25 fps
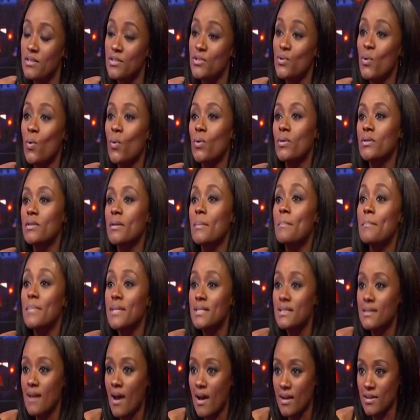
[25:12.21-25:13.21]
It's called the
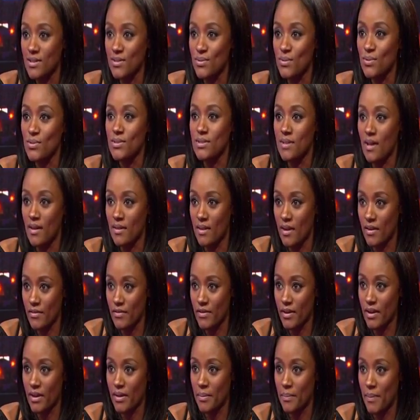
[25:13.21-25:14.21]
Miss High School South
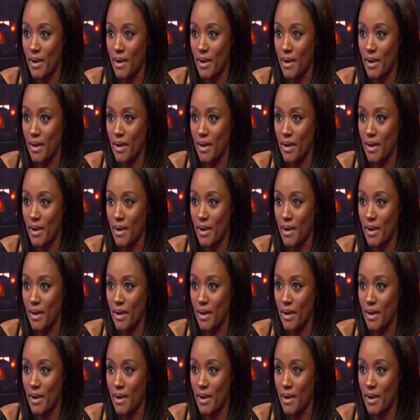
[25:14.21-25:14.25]
Africa